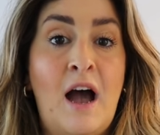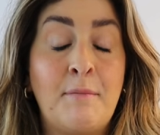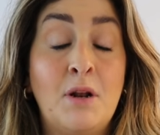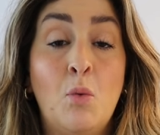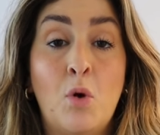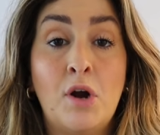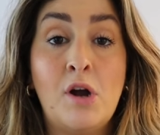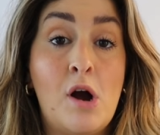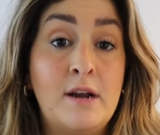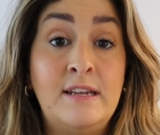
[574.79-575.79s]
I'm gonna work
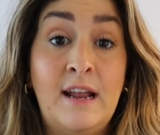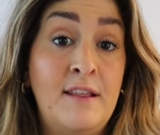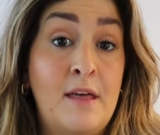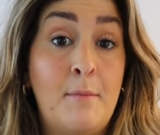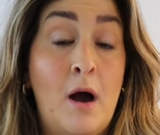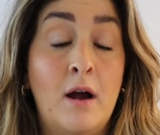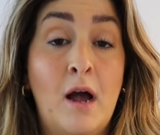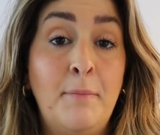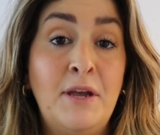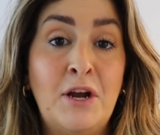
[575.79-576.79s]
on getting them hung
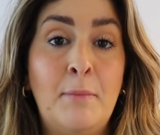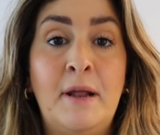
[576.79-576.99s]
up here,